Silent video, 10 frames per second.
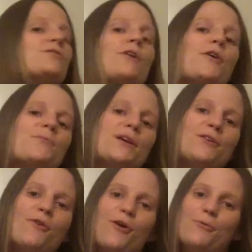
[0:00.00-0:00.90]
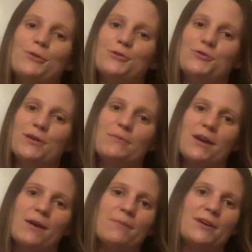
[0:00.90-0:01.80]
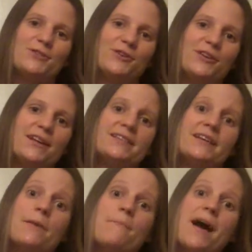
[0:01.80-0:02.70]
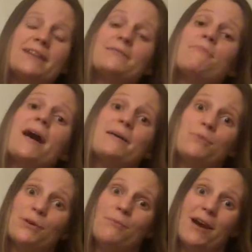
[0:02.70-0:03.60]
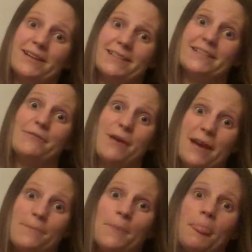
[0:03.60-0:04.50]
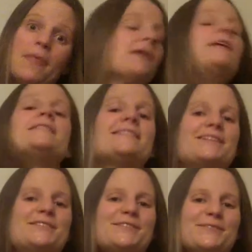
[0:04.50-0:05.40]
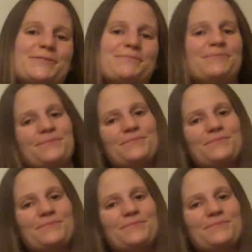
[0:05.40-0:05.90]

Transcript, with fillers: So I hope that you all will join me on my journey to get back to my pre-pregnancy weight. See you soon.